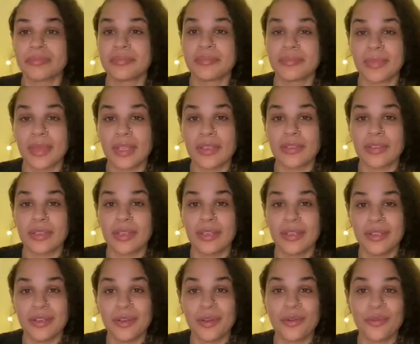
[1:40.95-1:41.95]
That's,
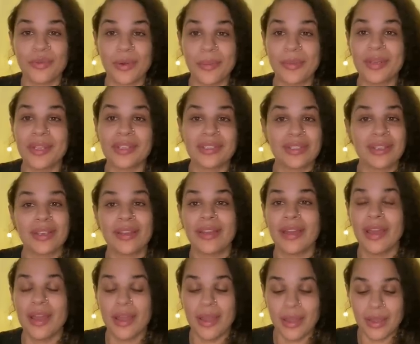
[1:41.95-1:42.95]
reminiscing.
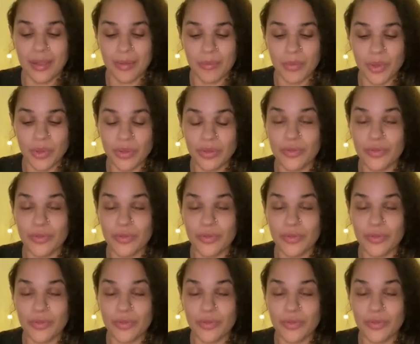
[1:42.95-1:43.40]
Both